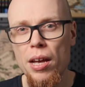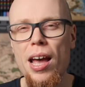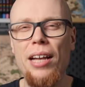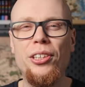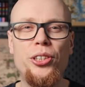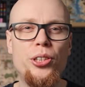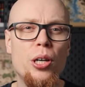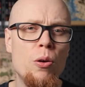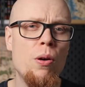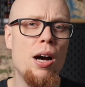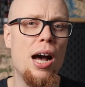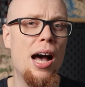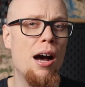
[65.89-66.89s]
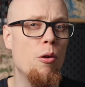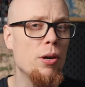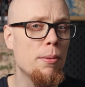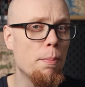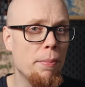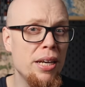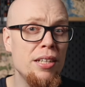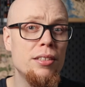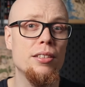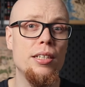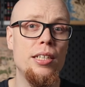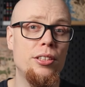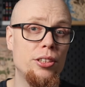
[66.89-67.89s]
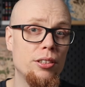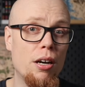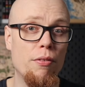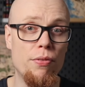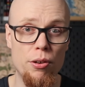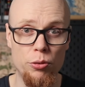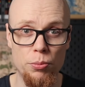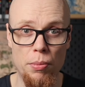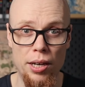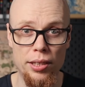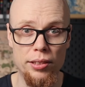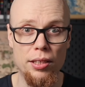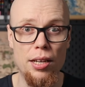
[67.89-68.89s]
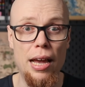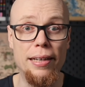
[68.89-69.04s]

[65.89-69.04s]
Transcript: and show how it meets each of those minds